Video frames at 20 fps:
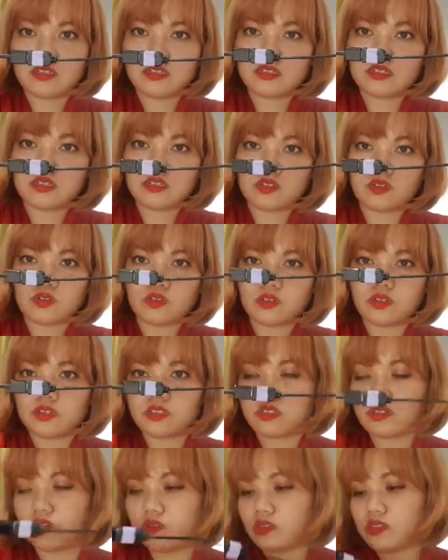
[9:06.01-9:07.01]
So
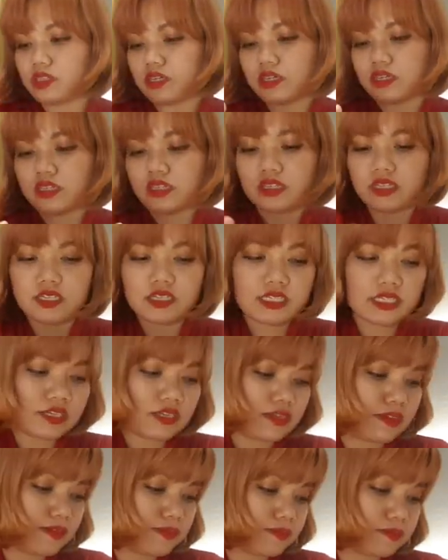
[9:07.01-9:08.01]
it looks like
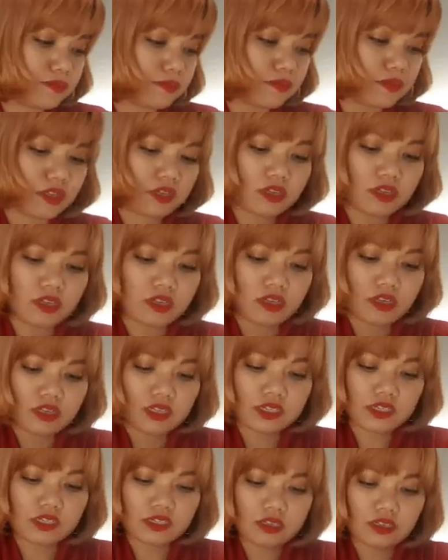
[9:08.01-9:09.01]
this.
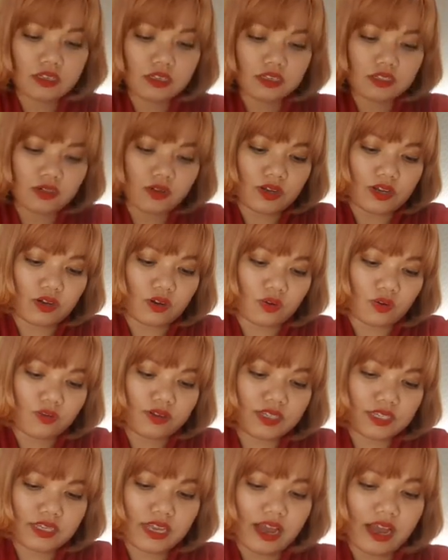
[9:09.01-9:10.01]
So I
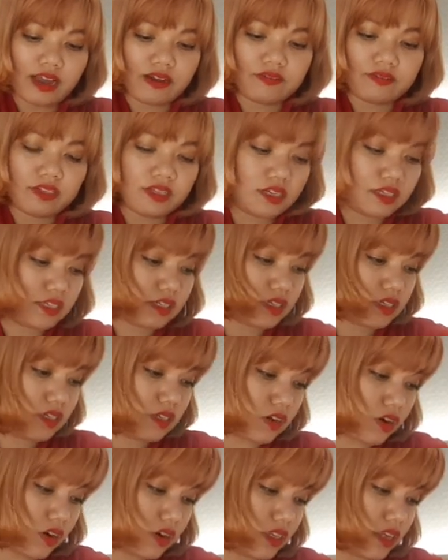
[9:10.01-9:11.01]
always have
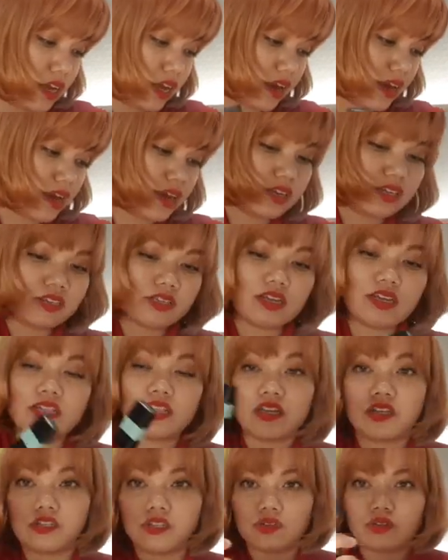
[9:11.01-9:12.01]
this on hand
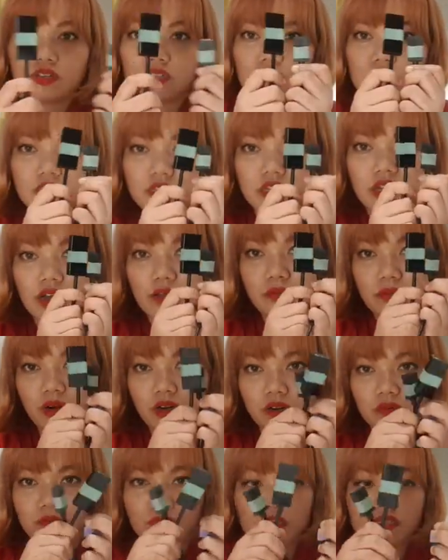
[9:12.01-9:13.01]
and as you can see I
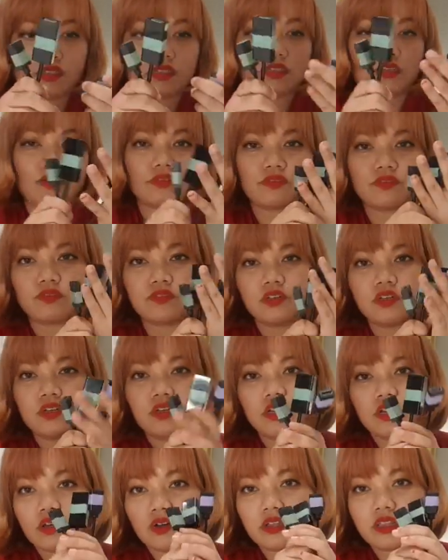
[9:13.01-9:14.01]
mark my stuff
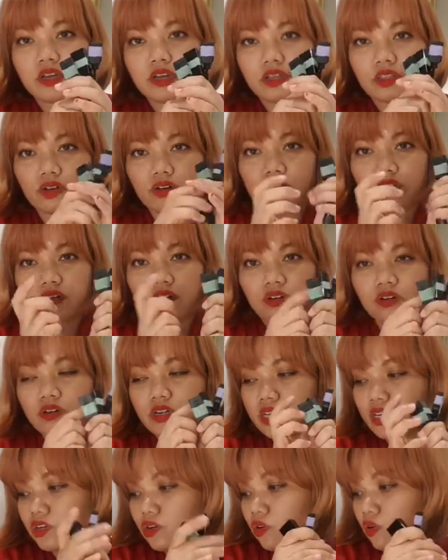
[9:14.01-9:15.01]
with either a
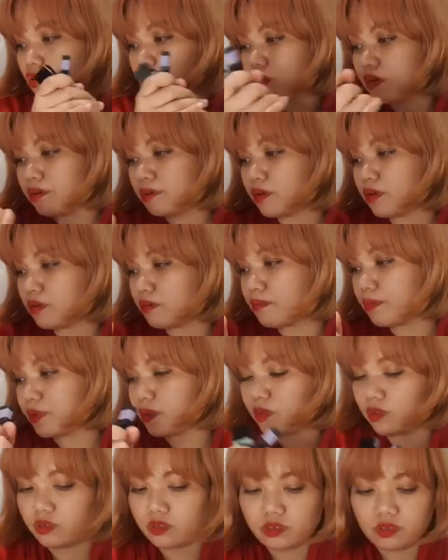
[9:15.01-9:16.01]
green or a
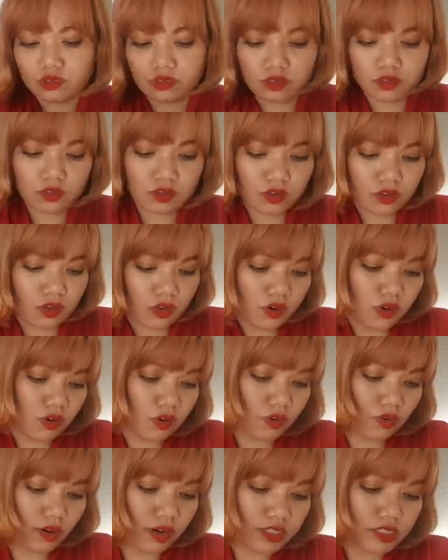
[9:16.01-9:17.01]
purple
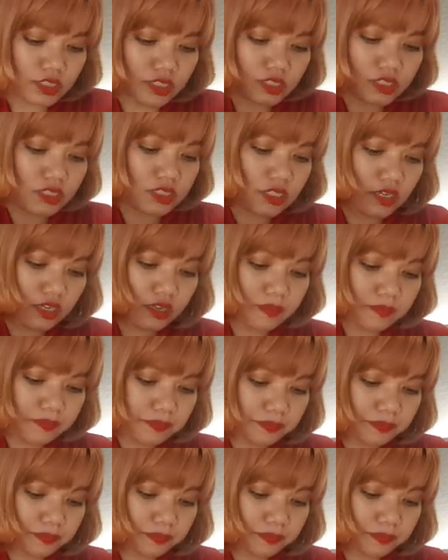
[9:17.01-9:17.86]
washi tape.